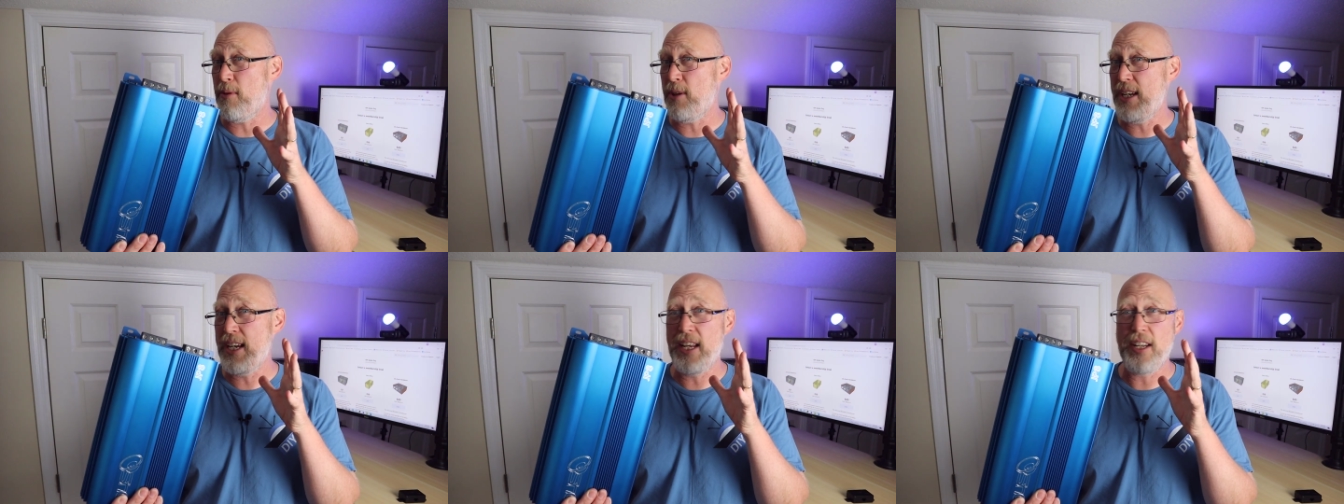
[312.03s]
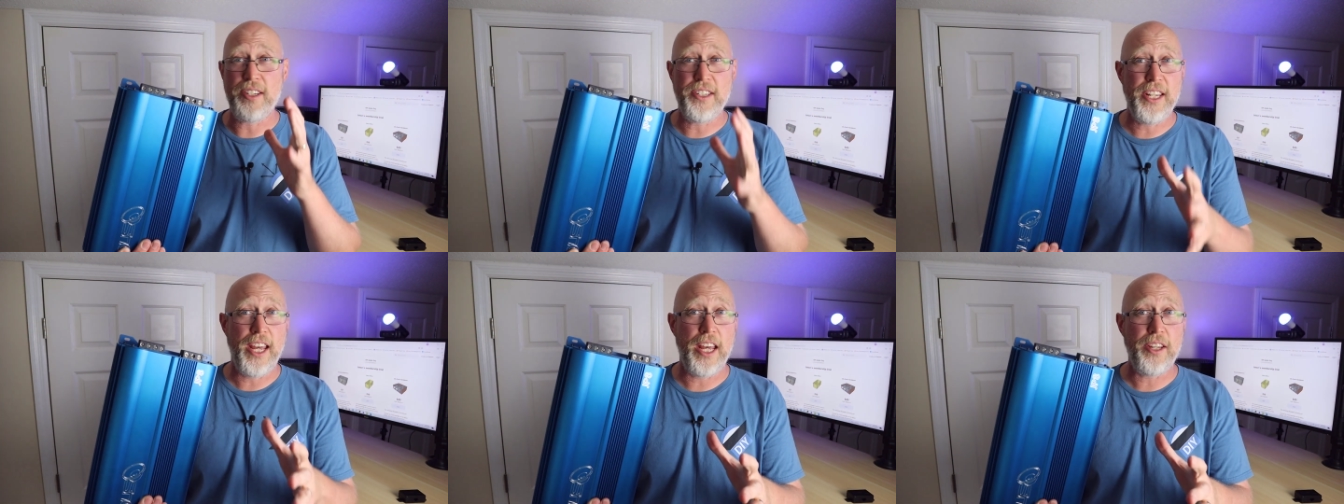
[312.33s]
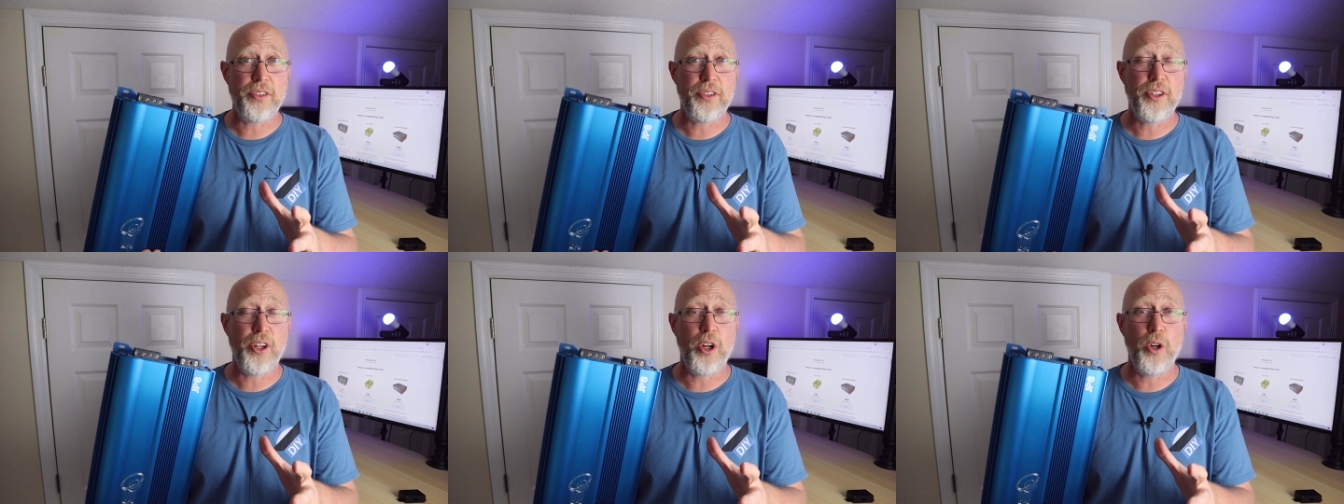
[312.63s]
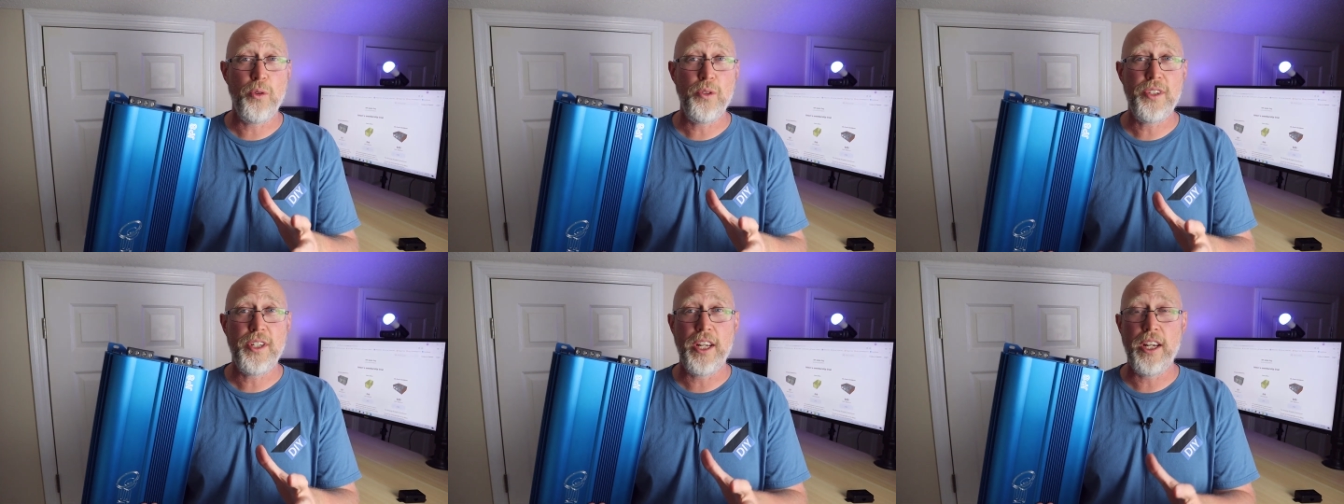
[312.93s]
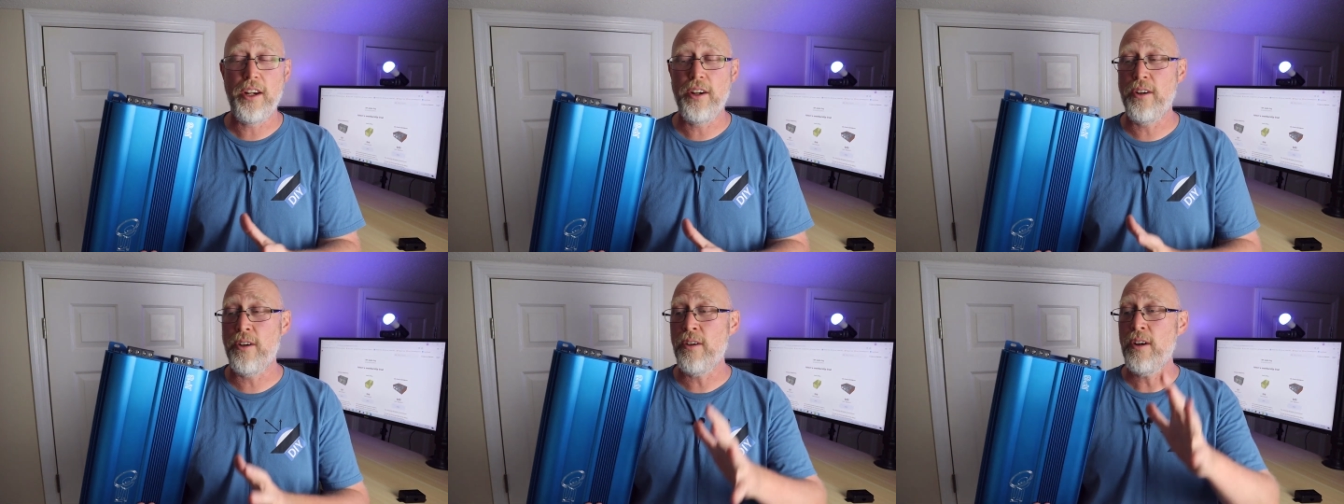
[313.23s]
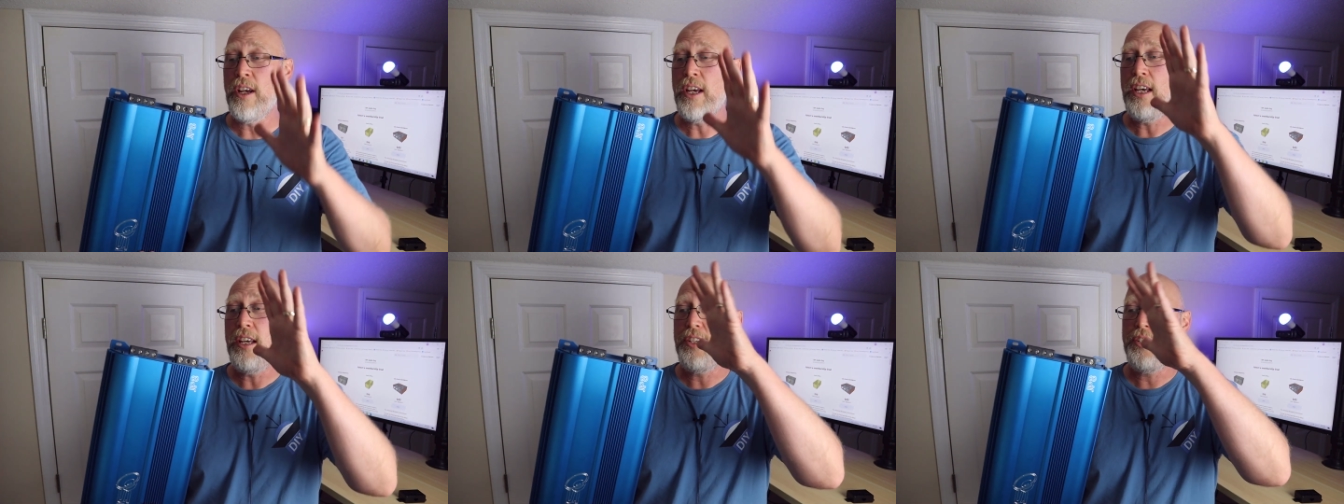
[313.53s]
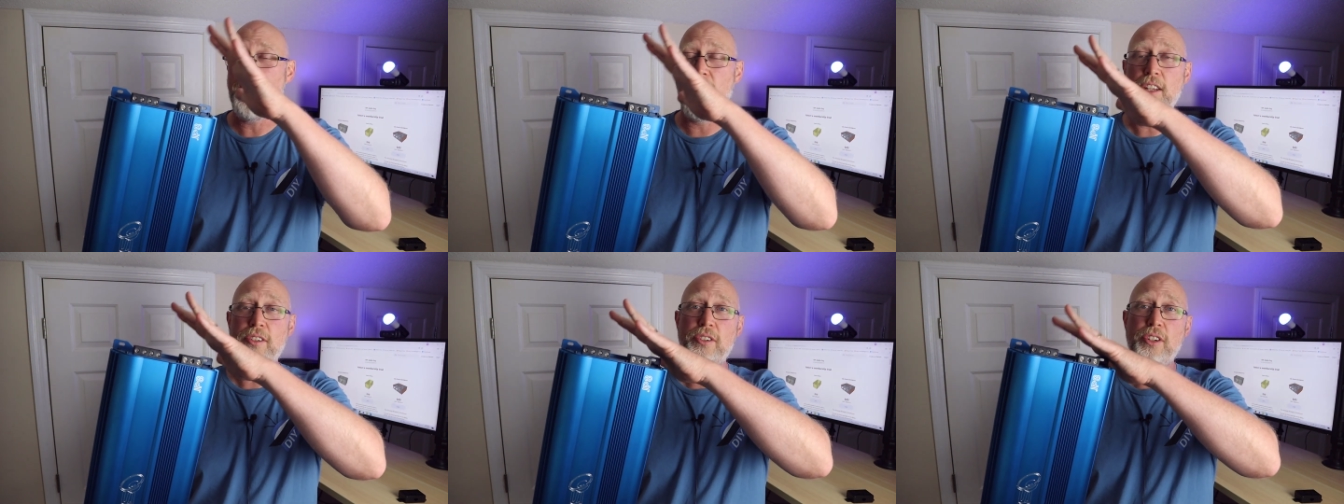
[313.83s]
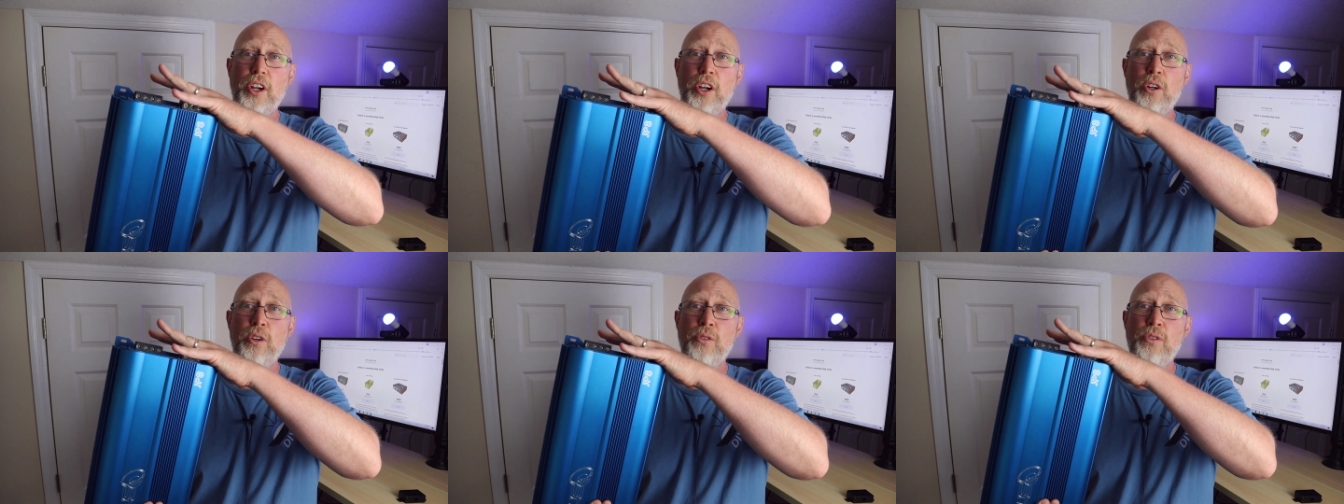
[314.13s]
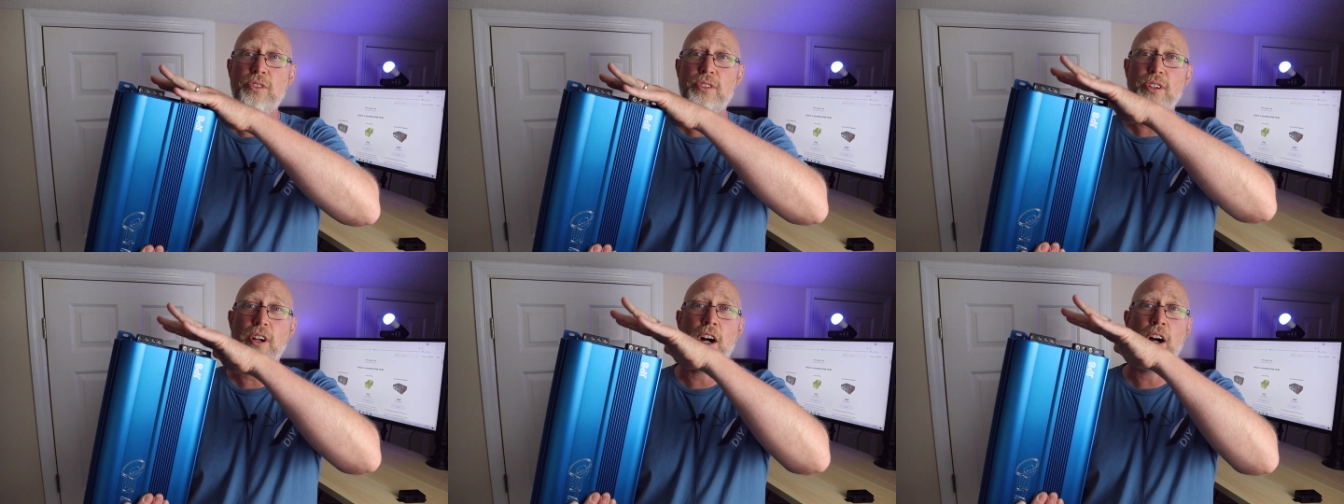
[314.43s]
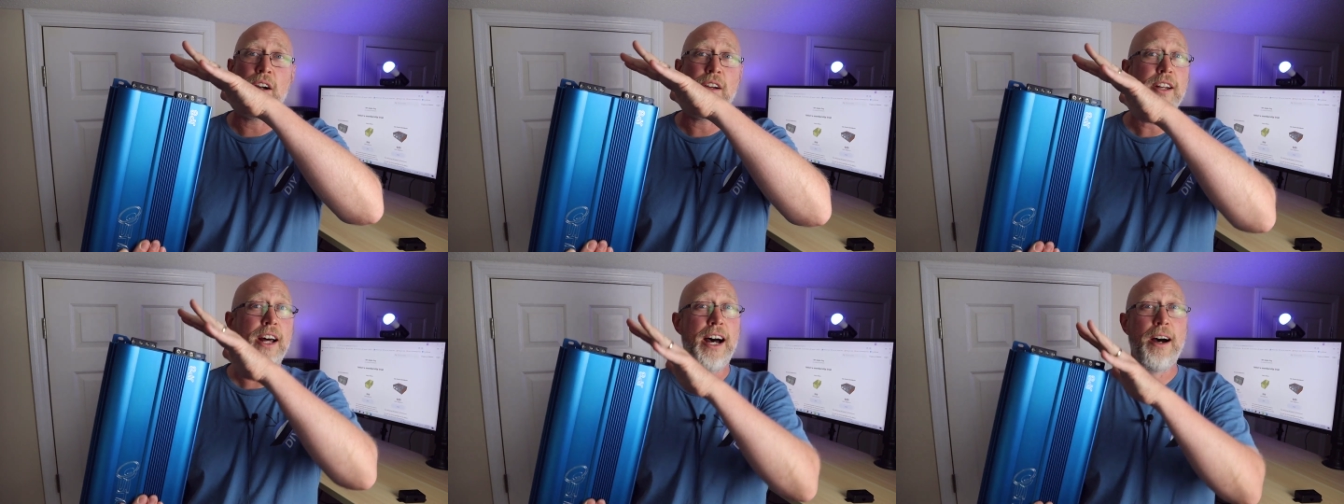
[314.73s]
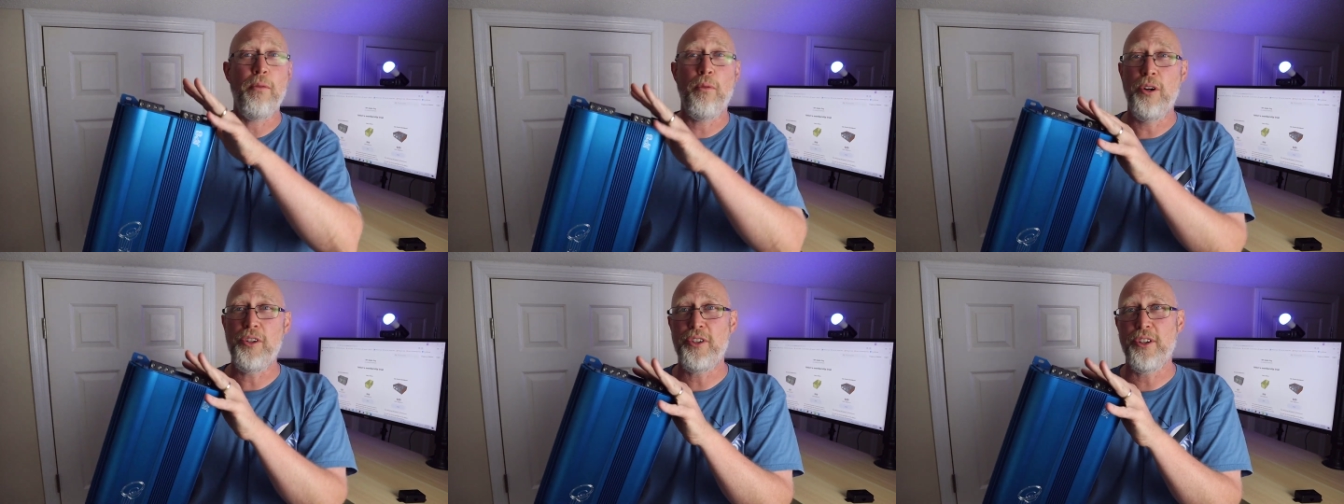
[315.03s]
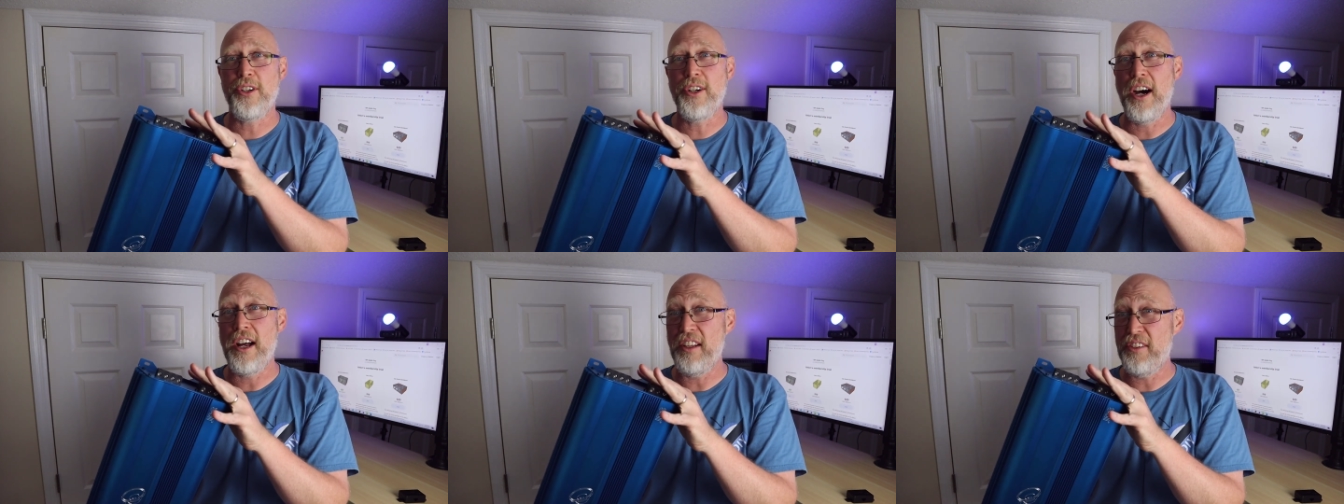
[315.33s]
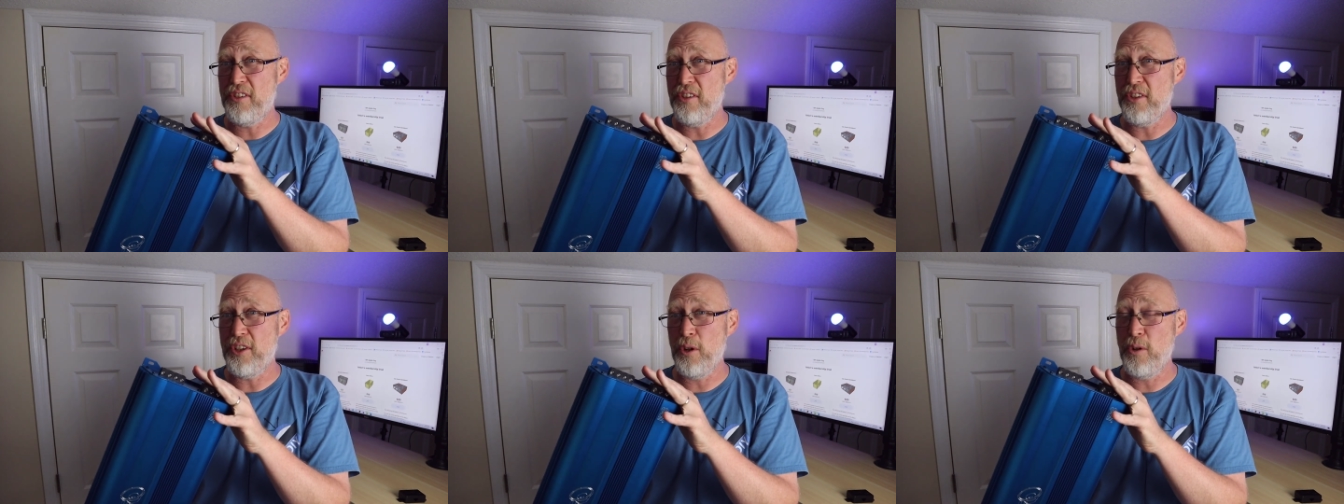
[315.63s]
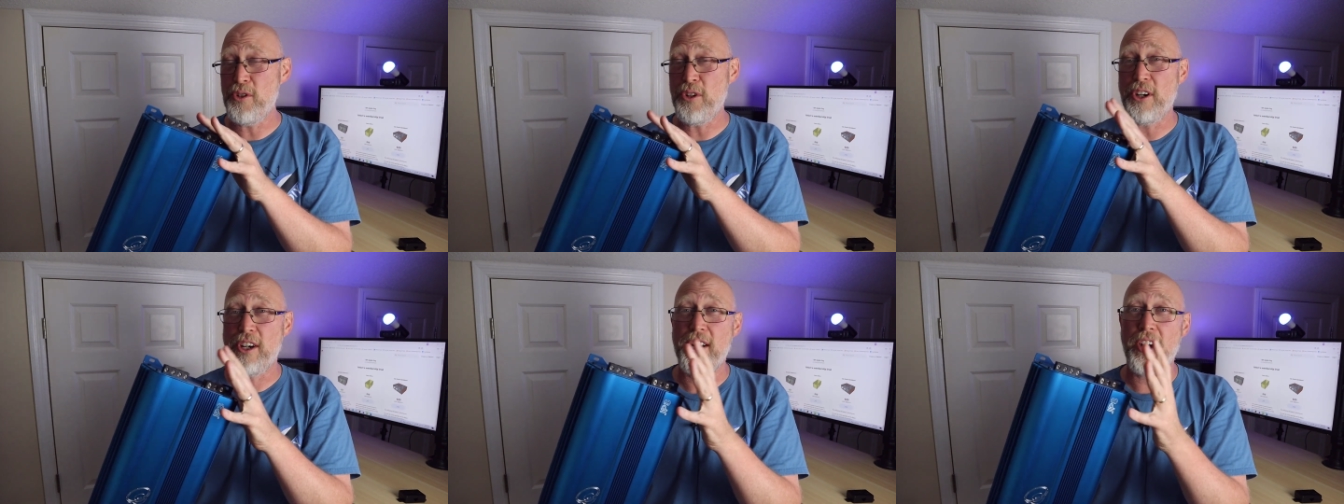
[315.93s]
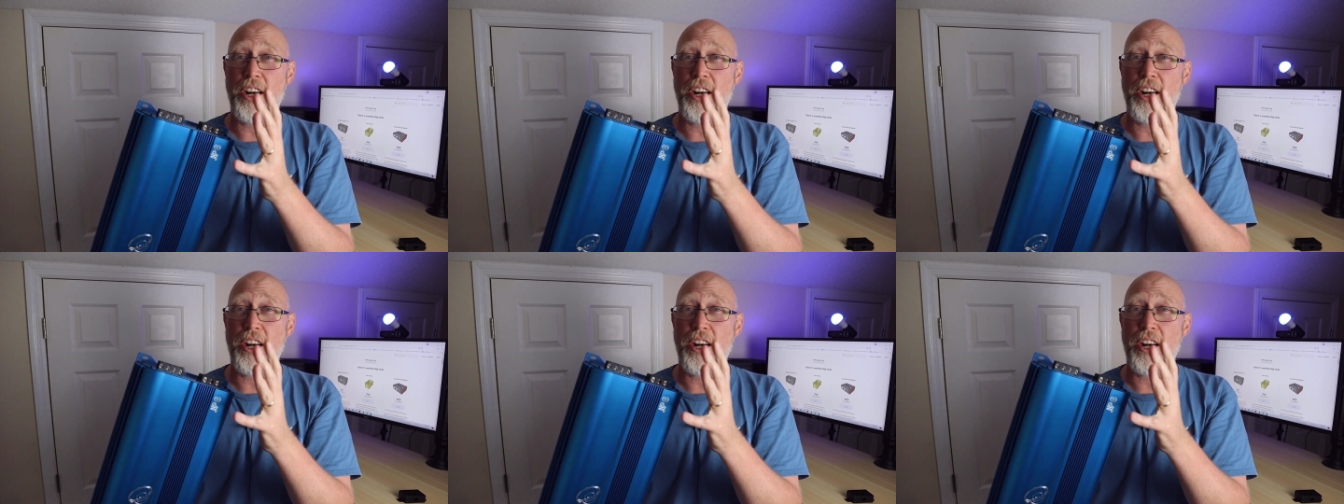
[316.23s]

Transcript: playing test tones here. Test tones are not what you're gonna listen to in your